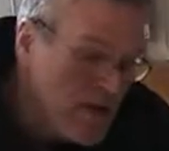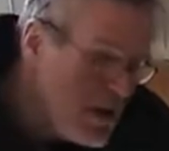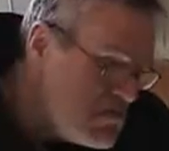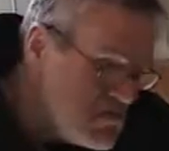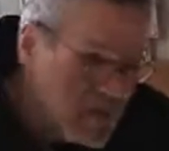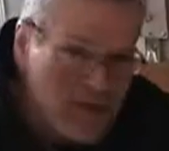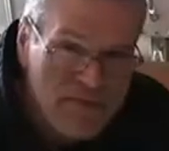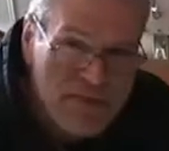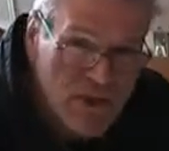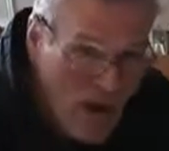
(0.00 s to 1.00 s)
Now, if
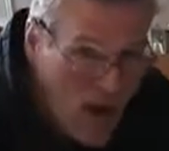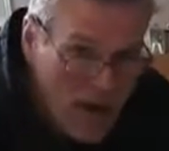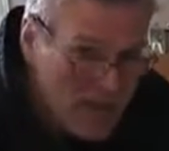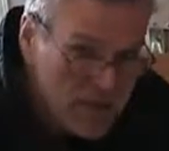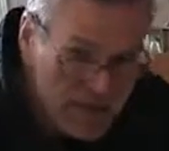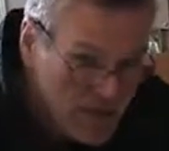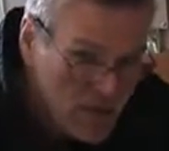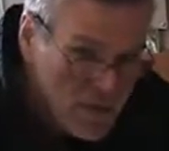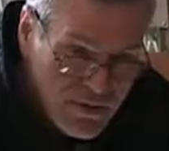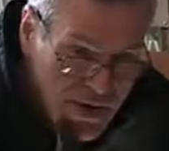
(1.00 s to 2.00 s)
it's a hobby and you
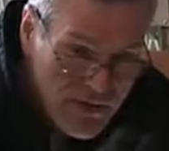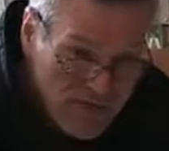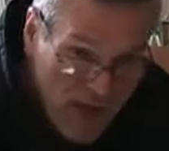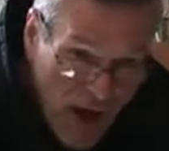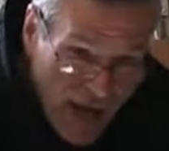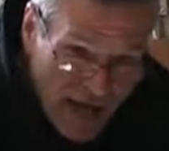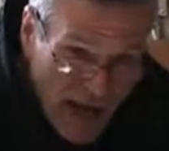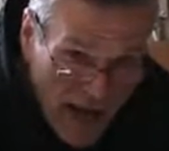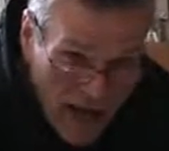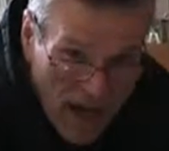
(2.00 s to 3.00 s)
enjoy doing it, fine.
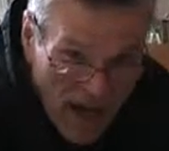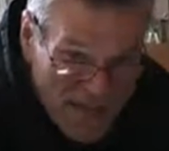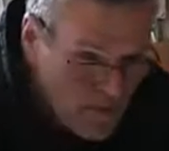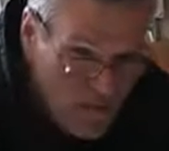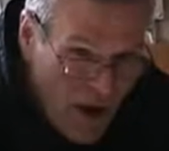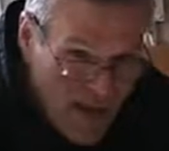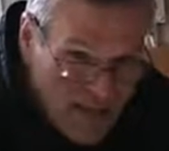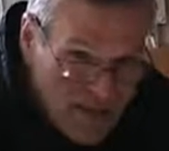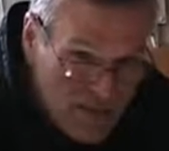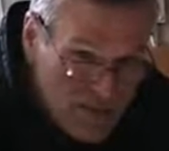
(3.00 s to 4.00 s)
I don't mind
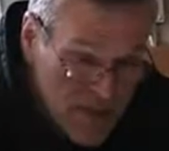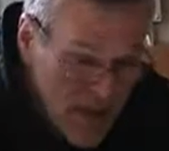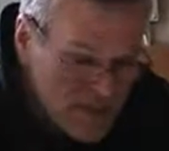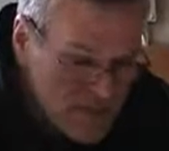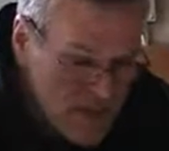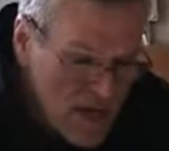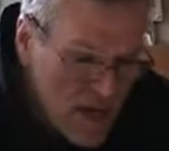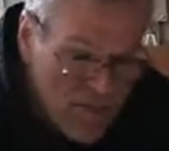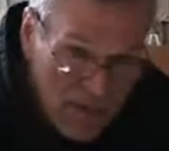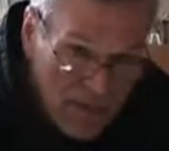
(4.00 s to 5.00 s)
sometimes,
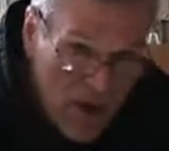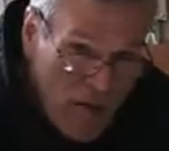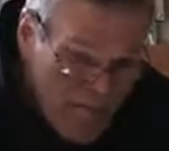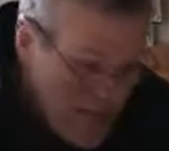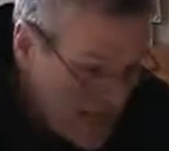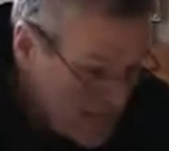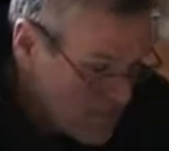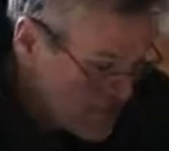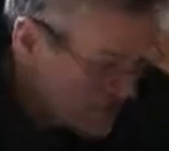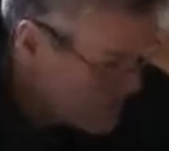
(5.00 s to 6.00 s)
but I'm not making
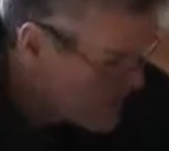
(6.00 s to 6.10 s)
money.